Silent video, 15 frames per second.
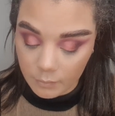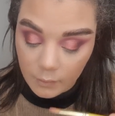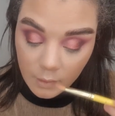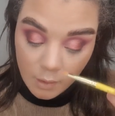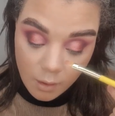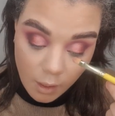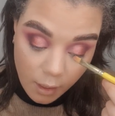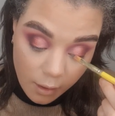And
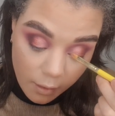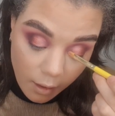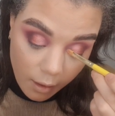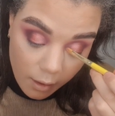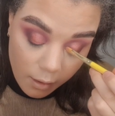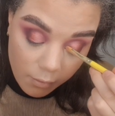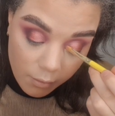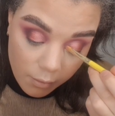take that
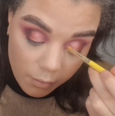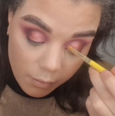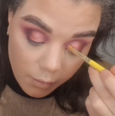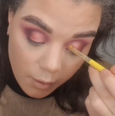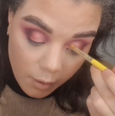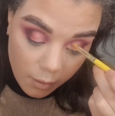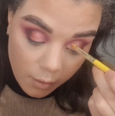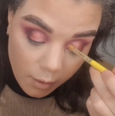even
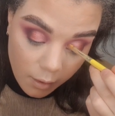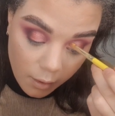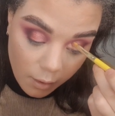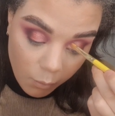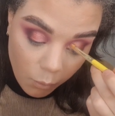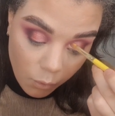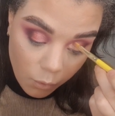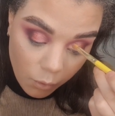further.
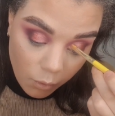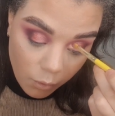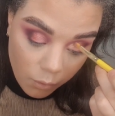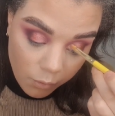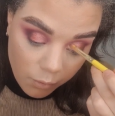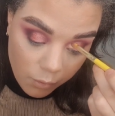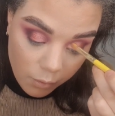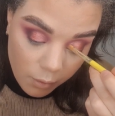
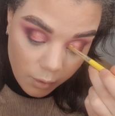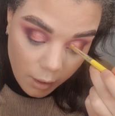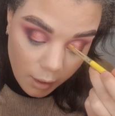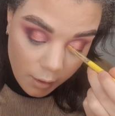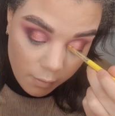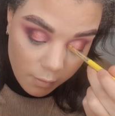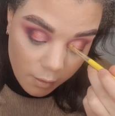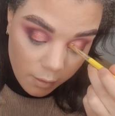Woof, that
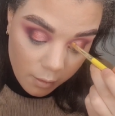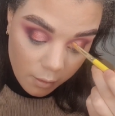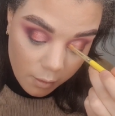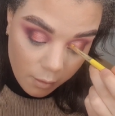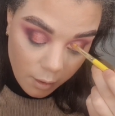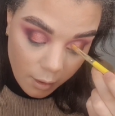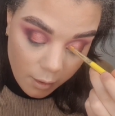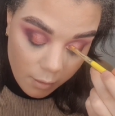
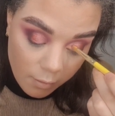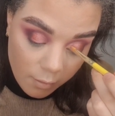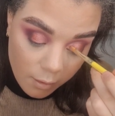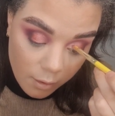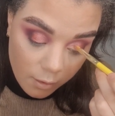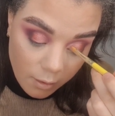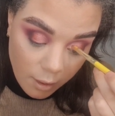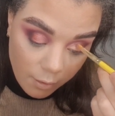is
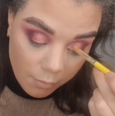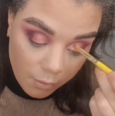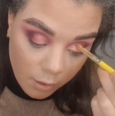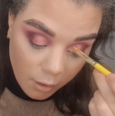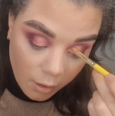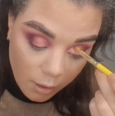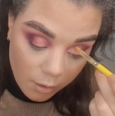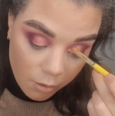
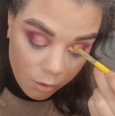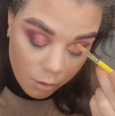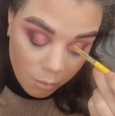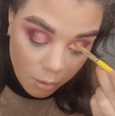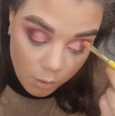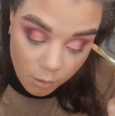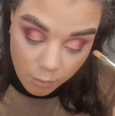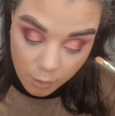definitely a
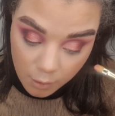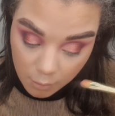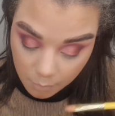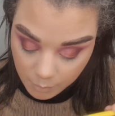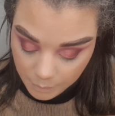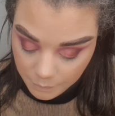duochrome.